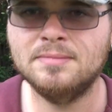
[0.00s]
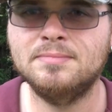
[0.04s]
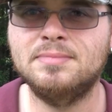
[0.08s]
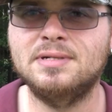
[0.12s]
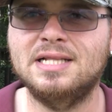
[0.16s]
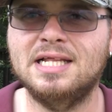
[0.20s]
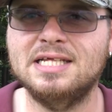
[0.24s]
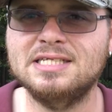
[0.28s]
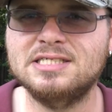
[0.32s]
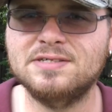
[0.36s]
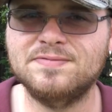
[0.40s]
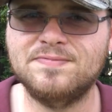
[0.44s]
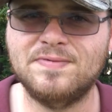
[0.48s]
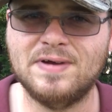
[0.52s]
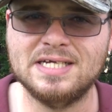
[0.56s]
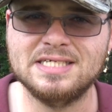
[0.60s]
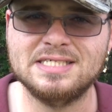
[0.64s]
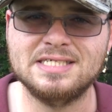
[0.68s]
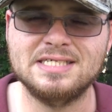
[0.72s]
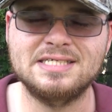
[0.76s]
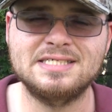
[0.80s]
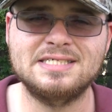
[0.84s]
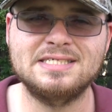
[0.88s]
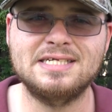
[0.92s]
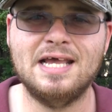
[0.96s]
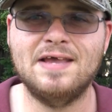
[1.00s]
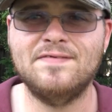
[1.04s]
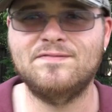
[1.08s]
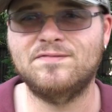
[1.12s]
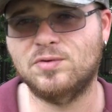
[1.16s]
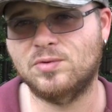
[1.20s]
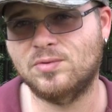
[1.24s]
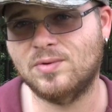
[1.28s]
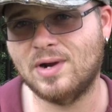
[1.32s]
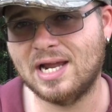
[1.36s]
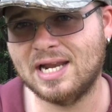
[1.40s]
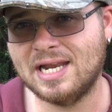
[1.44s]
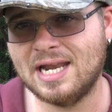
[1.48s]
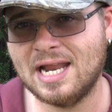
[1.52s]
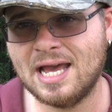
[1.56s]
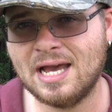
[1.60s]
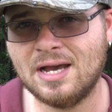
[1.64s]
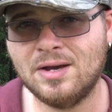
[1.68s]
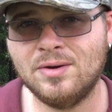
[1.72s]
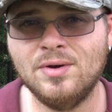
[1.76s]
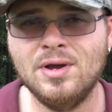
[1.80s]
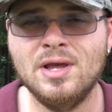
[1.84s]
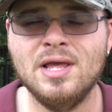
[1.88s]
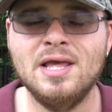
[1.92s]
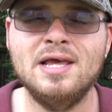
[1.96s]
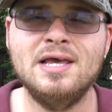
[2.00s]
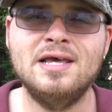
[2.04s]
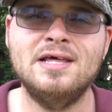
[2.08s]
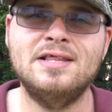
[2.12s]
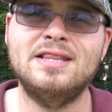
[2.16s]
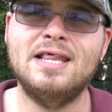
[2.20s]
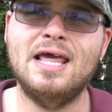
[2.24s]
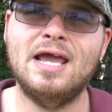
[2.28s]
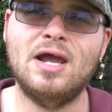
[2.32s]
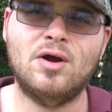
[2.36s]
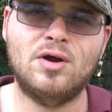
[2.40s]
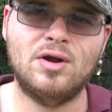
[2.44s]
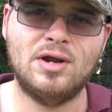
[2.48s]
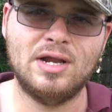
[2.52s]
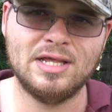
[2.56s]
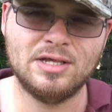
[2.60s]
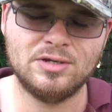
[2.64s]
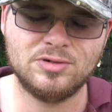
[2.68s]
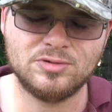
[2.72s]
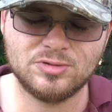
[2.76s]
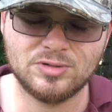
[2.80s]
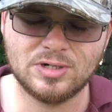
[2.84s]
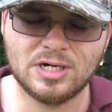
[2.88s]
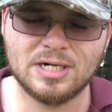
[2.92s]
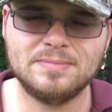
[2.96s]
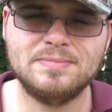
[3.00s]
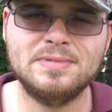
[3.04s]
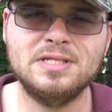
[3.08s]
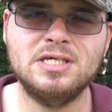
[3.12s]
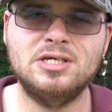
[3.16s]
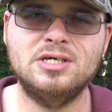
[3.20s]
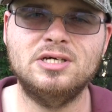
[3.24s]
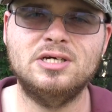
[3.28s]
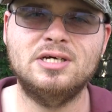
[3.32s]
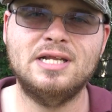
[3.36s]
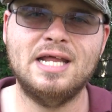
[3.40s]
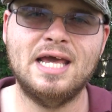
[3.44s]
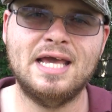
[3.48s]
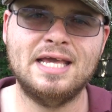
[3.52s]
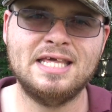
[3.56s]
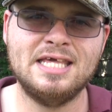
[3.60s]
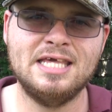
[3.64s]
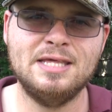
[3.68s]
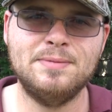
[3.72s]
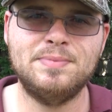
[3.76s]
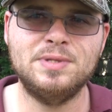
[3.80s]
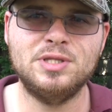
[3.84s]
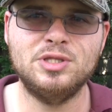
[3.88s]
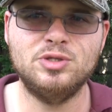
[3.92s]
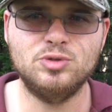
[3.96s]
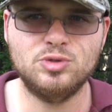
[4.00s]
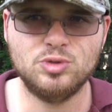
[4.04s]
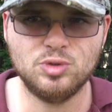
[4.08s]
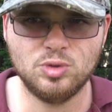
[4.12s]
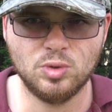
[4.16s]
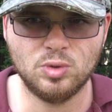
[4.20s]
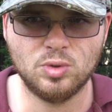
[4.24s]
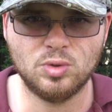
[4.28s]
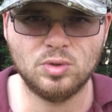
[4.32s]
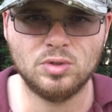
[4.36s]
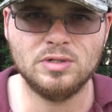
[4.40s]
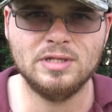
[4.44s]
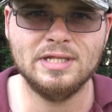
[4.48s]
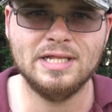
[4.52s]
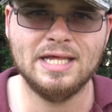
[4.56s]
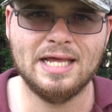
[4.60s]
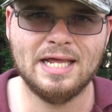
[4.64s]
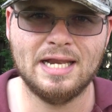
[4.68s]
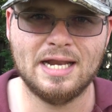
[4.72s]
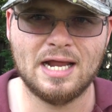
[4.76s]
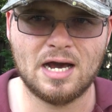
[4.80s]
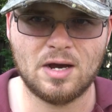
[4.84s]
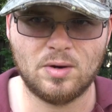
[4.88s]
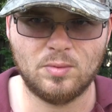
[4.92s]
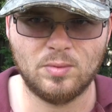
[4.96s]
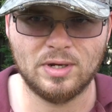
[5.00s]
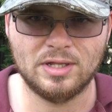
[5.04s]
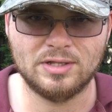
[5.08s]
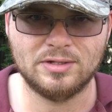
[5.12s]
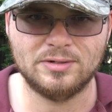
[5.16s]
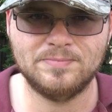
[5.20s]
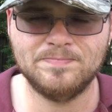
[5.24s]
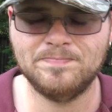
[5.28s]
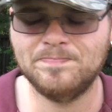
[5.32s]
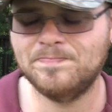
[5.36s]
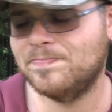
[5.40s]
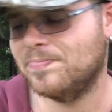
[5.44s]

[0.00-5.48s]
But let's suffice it to say, for right now, they are incredibly good at keeping you cool in hot weather.